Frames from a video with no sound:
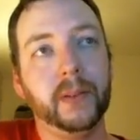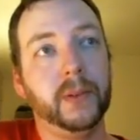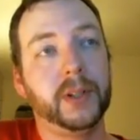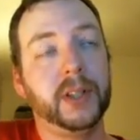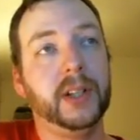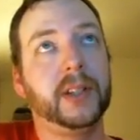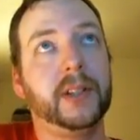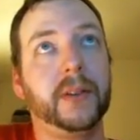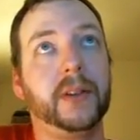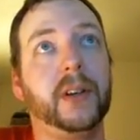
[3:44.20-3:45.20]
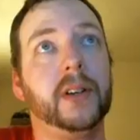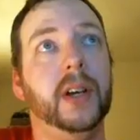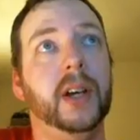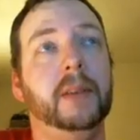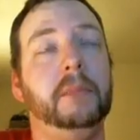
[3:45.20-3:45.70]
Which leads us to our third
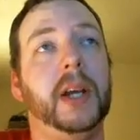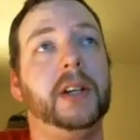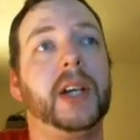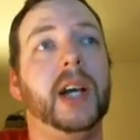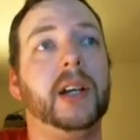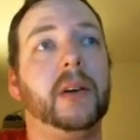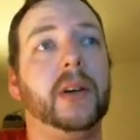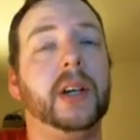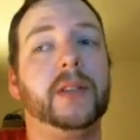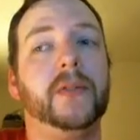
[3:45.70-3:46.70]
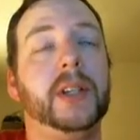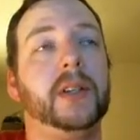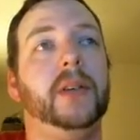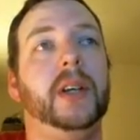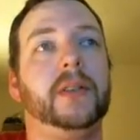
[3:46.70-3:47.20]
major category is
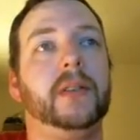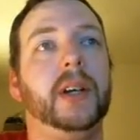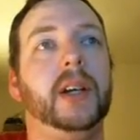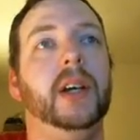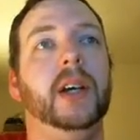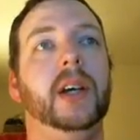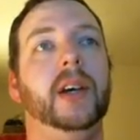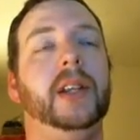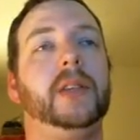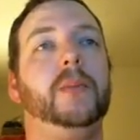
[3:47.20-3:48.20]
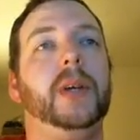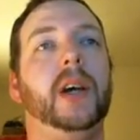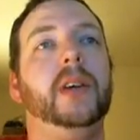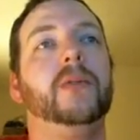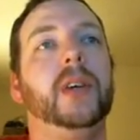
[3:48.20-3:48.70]
physical history, and this would be
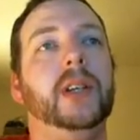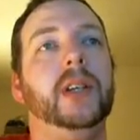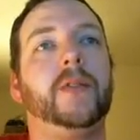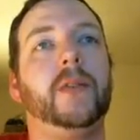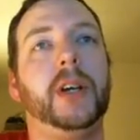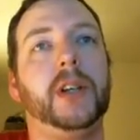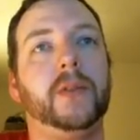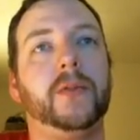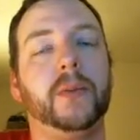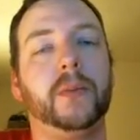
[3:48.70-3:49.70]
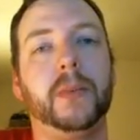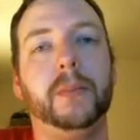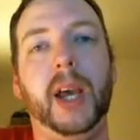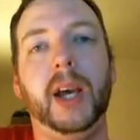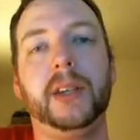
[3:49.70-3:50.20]
unwritten information from the
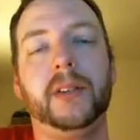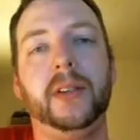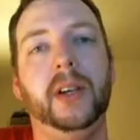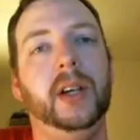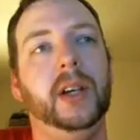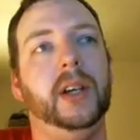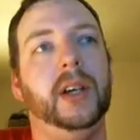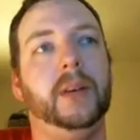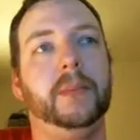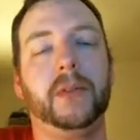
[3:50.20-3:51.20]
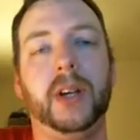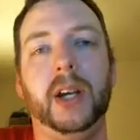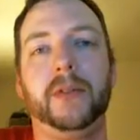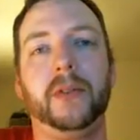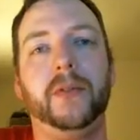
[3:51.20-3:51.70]
past,
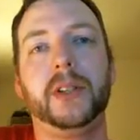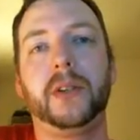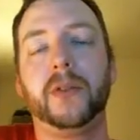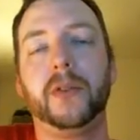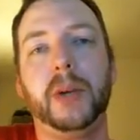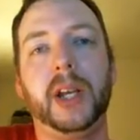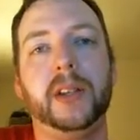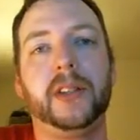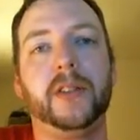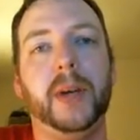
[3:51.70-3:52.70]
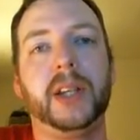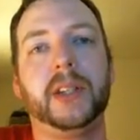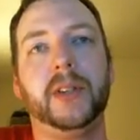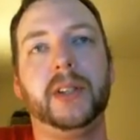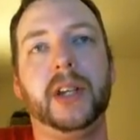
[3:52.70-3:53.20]
derived through physical remains of past
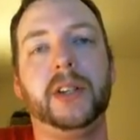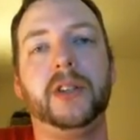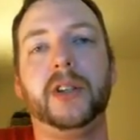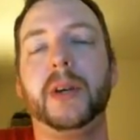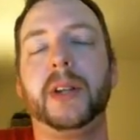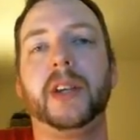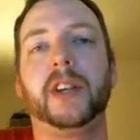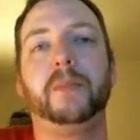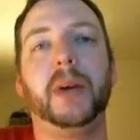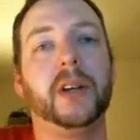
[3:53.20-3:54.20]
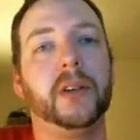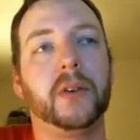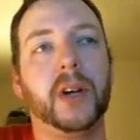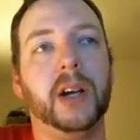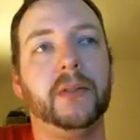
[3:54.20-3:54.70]
civilizations. You might think of burial
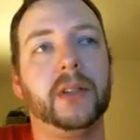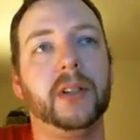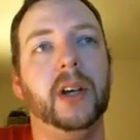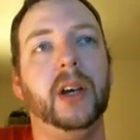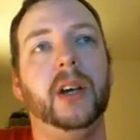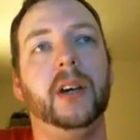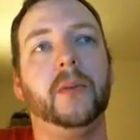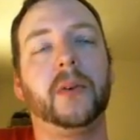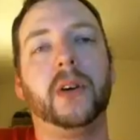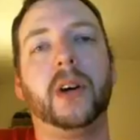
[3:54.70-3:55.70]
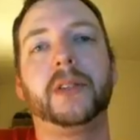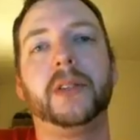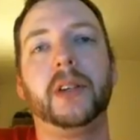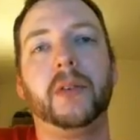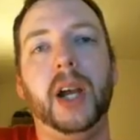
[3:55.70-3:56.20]
grounds or
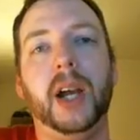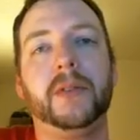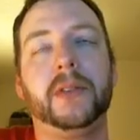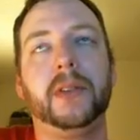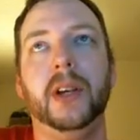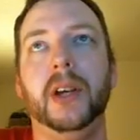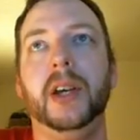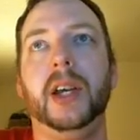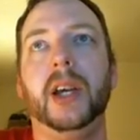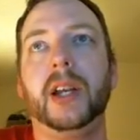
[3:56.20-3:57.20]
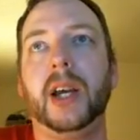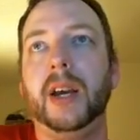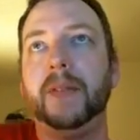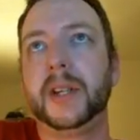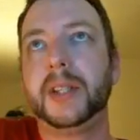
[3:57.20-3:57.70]
arts and crafts. And I
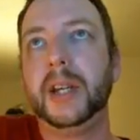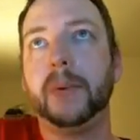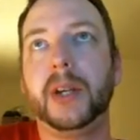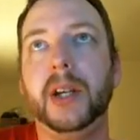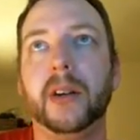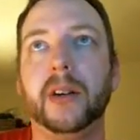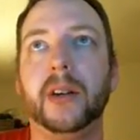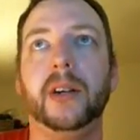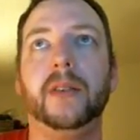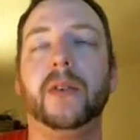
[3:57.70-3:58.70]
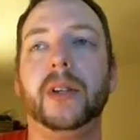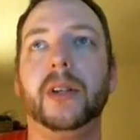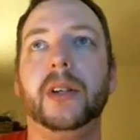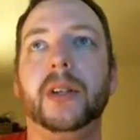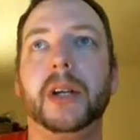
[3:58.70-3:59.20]
have an example here of on
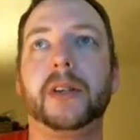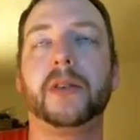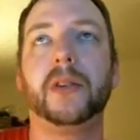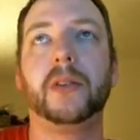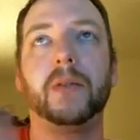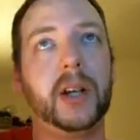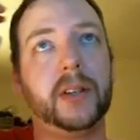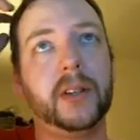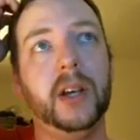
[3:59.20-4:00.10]
the picture on the right